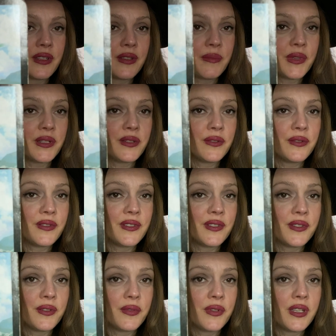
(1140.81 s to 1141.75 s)
like my daughter
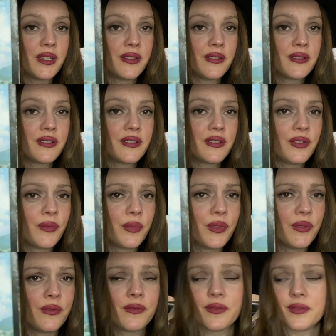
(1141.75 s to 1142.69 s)
Zuni. She's so
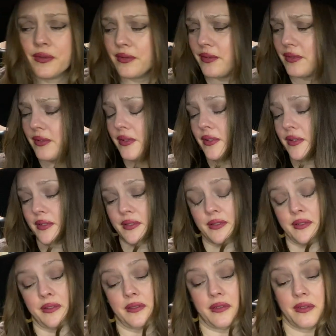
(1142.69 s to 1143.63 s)
beautiful.
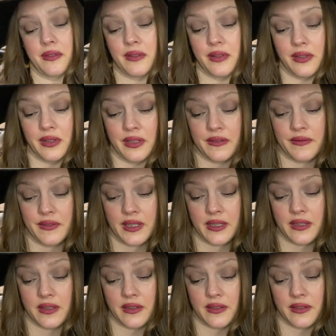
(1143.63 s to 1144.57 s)
Love
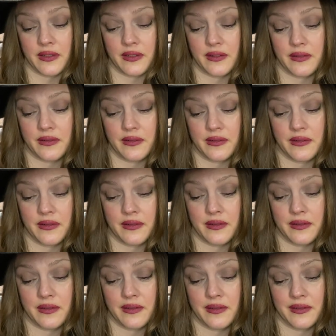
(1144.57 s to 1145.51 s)
that card.
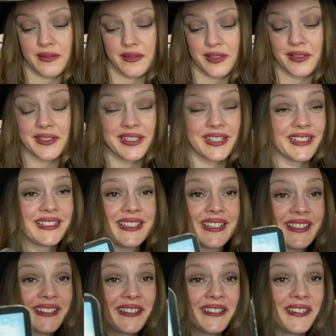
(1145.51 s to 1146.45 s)
She looks
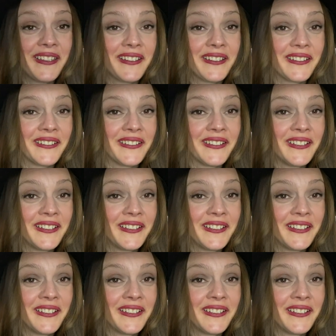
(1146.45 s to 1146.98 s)
exactly like her.